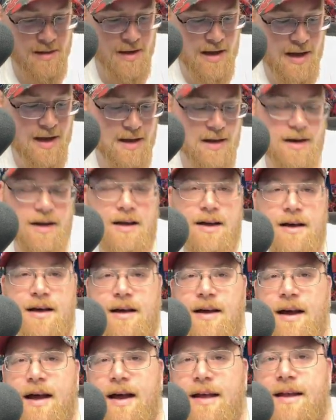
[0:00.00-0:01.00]
And,
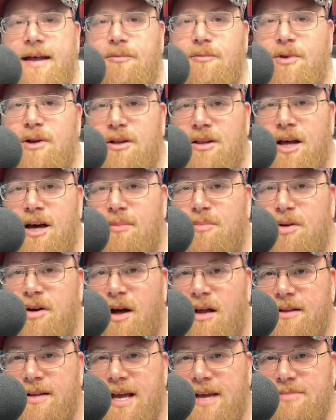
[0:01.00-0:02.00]
uh, and then we'll uh, put
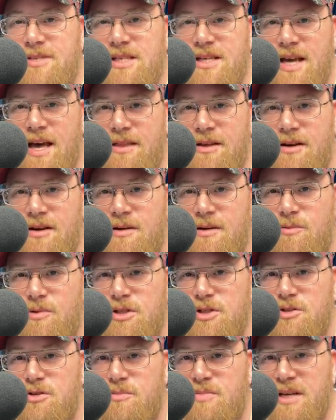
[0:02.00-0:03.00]
all the names together, and we'll
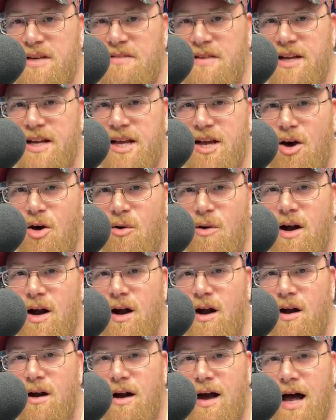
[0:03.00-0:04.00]
do a big video
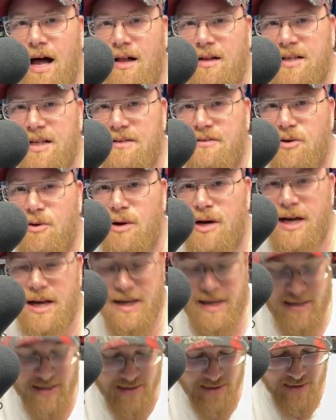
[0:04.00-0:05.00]
where I'll give
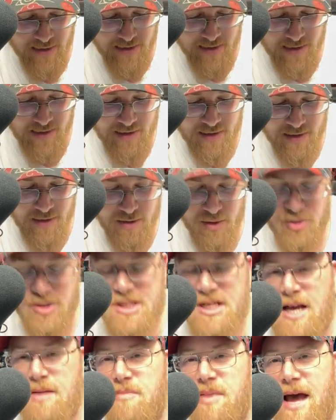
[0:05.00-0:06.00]
away those
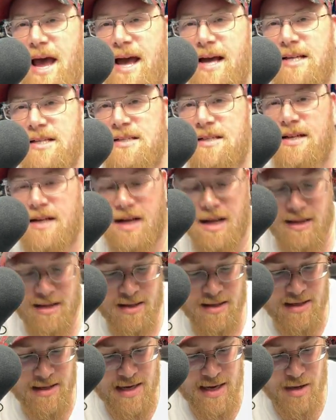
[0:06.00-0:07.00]
ten packs that I'll,
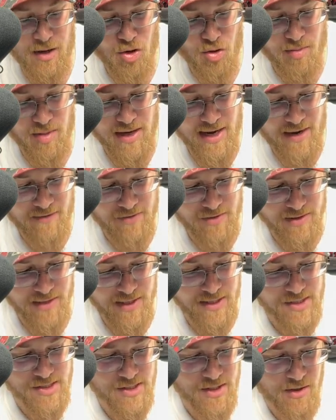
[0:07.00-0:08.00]
uh, I'll open after
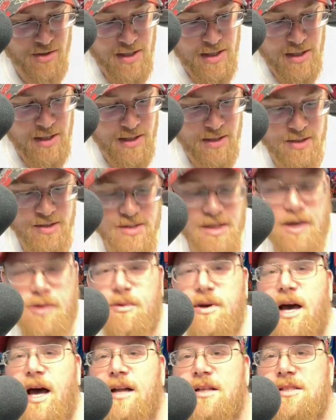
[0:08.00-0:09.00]
this. So, looks like
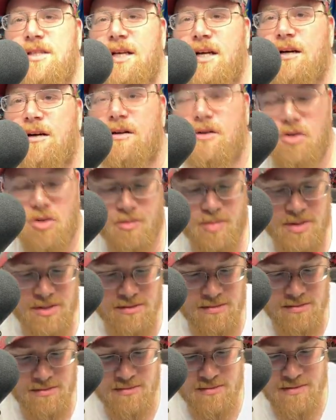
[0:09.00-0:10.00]
we got to tear it
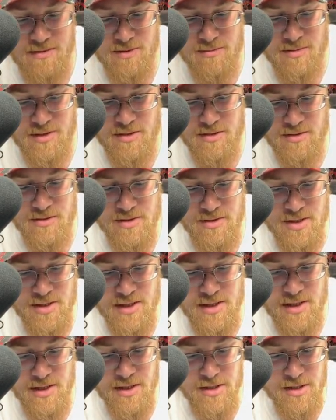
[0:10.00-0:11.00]
open. It's one of those
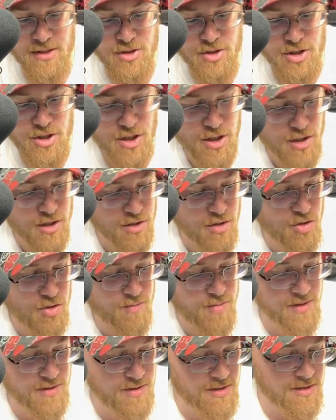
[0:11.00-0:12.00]
tear
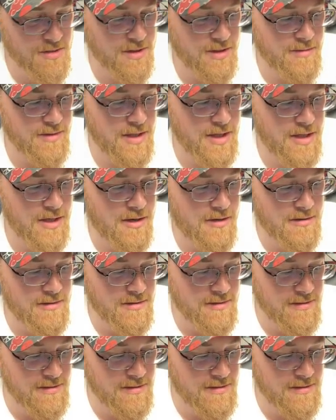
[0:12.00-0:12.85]
open. So, here we go.